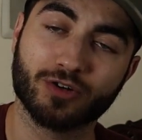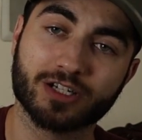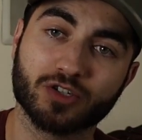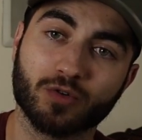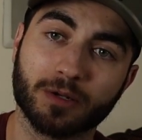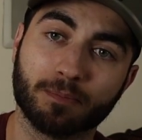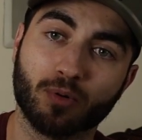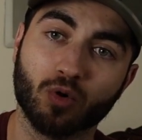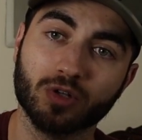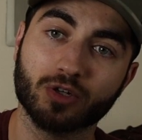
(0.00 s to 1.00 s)
You're actually going to
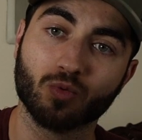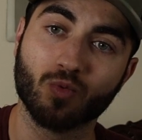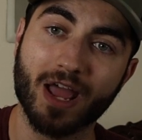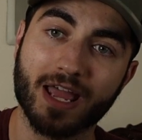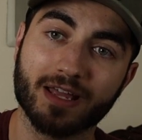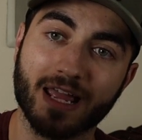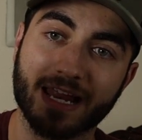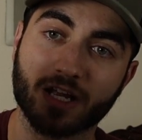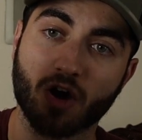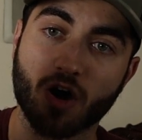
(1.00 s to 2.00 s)
pull it away.
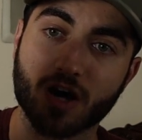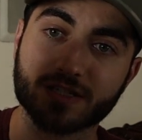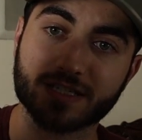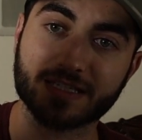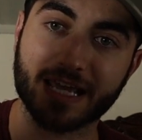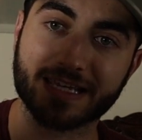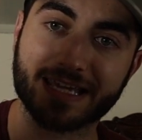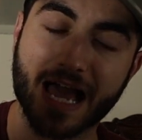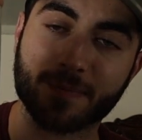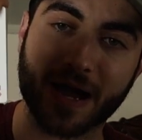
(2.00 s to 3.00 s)
It causes a
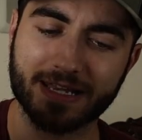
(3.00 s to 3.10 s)
gap.